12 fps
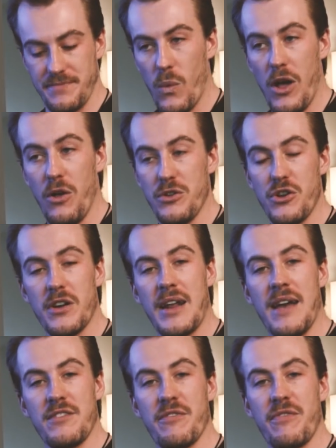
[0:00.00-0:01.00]
Well, you're gonna
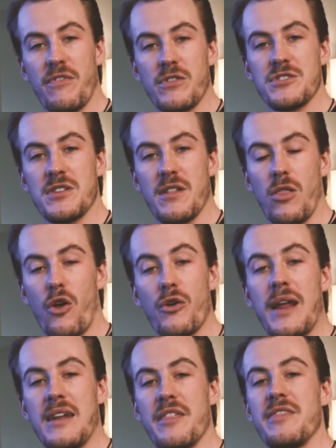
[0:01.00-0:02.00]
have to first learn
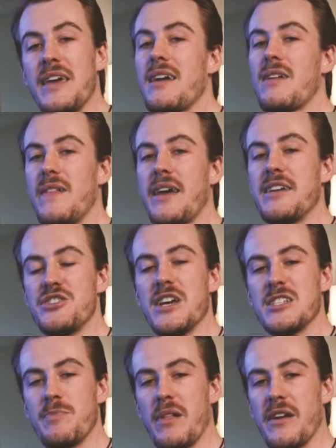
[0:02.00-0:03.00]
how to think like a
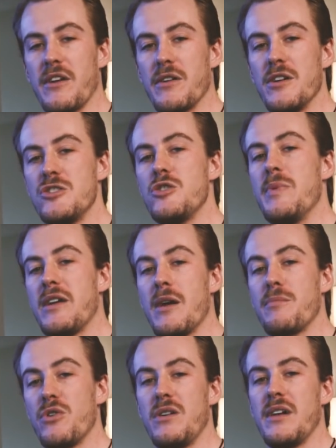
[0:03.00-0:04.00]
chess player to
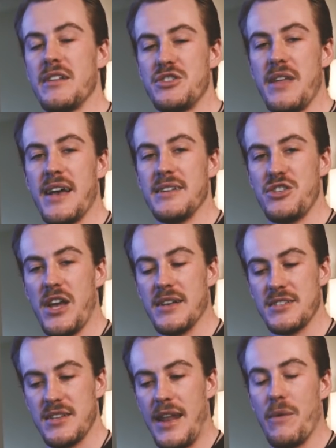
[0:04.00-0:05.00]
become good at
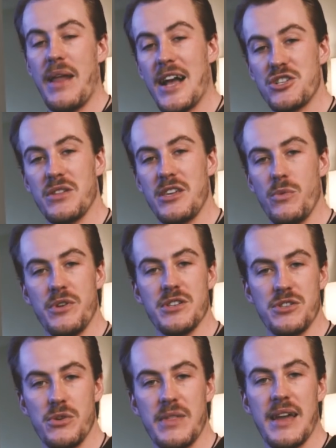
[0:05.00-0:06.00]
chess. Now, naturally, you would
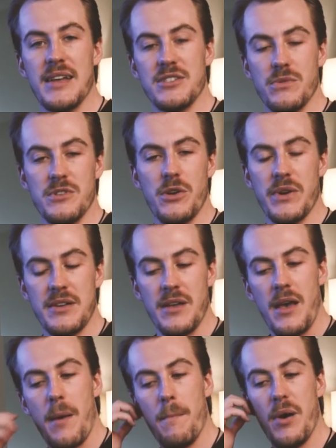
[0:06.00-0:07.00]
just do that as you do it,
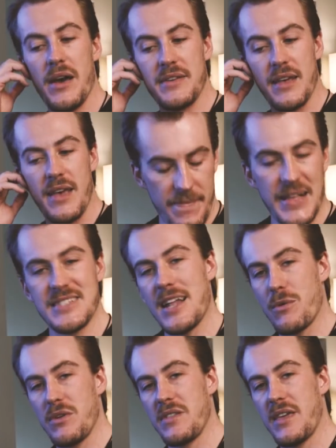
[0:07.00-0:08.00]
but that's
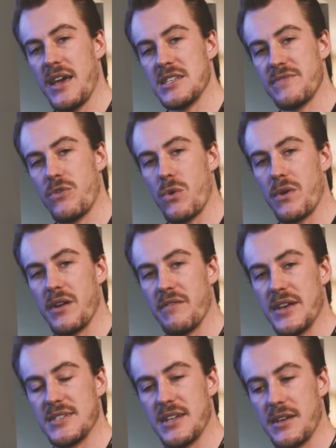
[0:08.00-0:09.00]
not really the case for
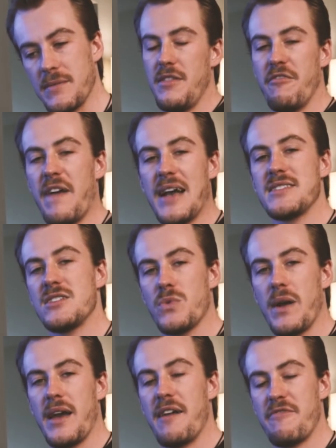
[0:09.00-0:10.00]
investing. The fastest
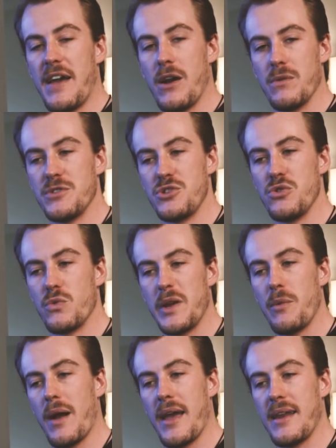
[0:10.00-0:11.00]
way I found to
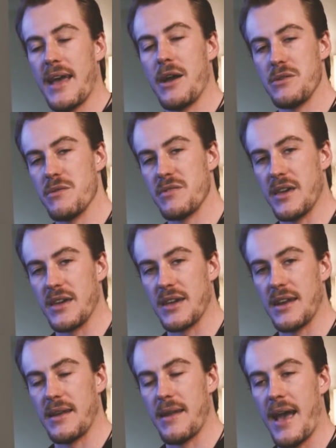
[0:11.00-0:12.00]
rewrite how you think
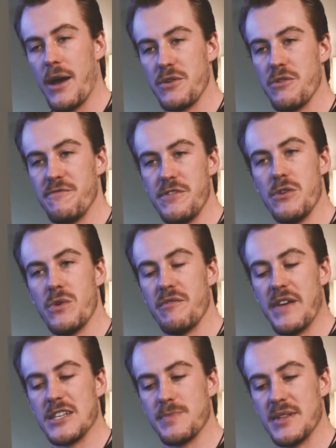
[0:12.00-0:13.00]
and how you view
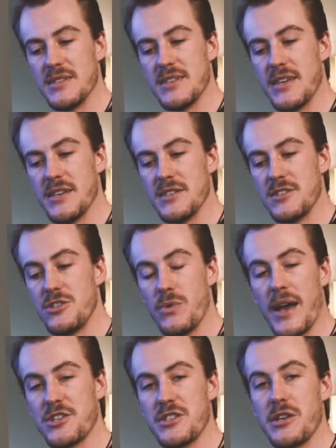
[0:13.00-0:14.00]
investments is to
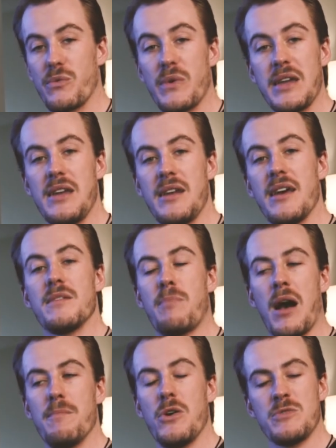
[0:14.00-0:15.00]
actually read the
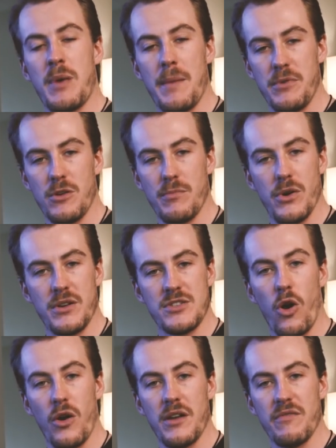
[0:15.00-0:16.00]
most popular books
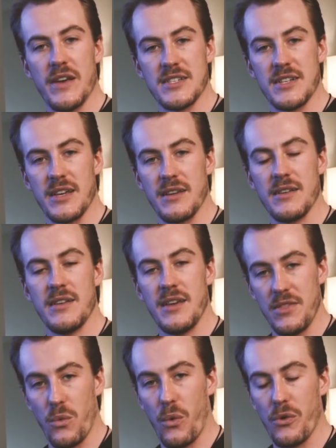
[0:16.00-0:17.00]
on investing
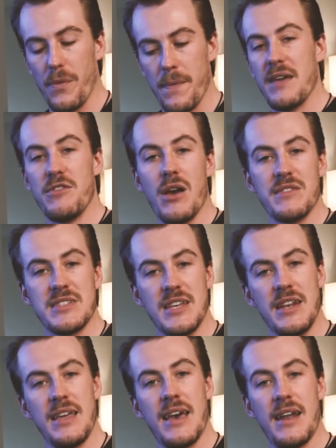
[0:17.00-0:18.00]
in the world. If you haven't
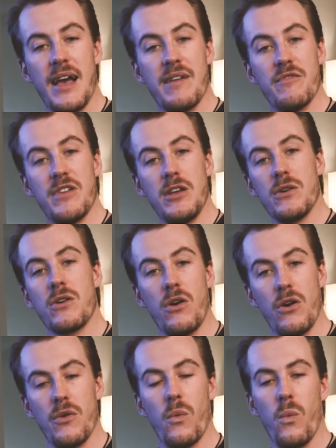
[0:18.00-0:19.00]
seen it yet, I have a video
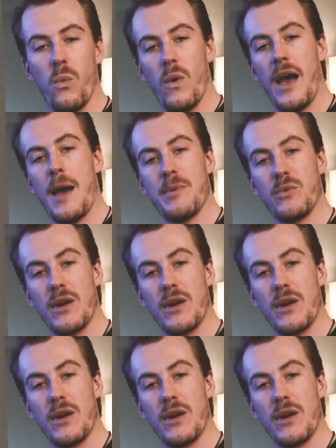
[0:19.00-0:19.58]
called What Happened